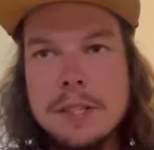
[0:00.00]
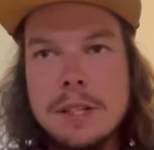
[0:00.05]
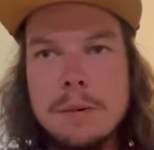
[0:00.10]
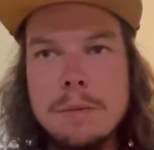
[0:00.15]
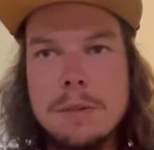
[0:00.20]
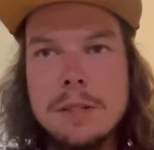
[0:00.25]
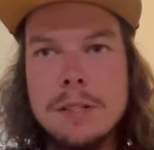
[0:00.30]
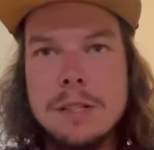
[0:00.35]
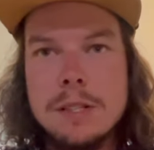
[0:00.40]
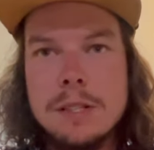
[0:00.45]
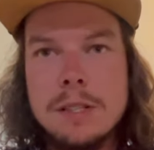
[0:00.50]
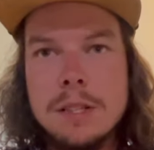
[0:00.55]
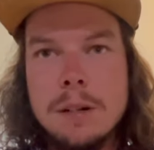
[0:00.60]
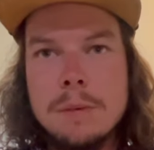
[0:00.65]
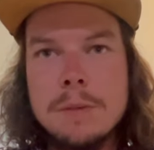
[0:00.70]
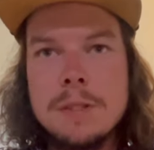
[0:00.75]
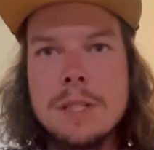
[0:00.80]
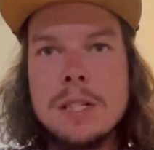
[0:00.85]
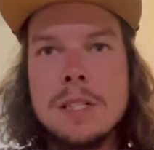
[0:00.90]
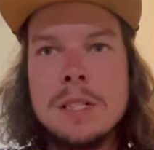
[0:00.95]
there
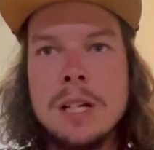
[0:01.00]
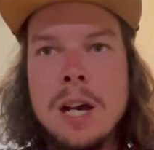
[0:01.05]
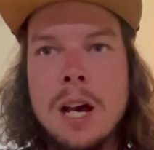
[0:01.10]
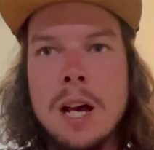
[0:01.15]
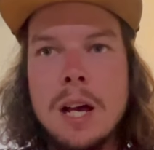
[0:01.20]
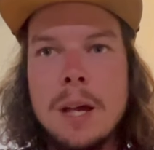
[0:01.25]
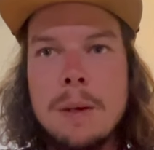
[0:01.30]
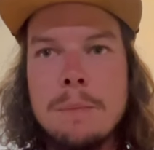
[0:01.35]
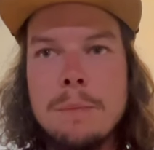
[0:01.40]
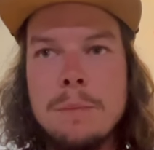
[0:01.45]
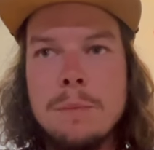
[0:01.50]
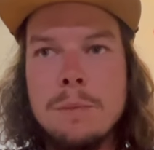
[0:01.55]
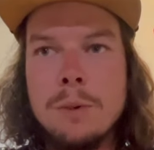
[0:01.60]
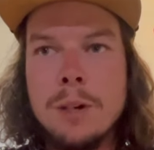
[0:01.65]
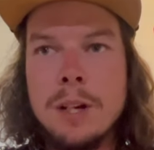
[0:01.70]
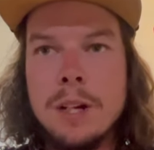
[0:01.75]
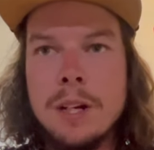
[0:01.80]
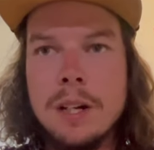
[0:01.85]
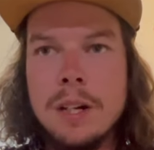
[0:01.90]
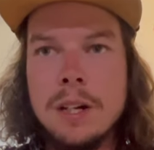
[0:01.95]
was a time
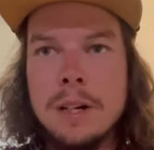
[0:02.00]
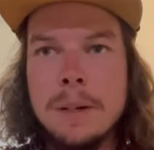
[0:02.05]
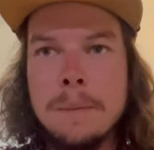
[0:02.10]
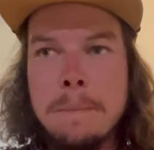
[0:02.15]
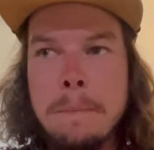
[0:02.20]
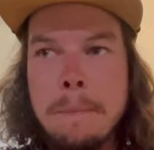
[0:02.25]
where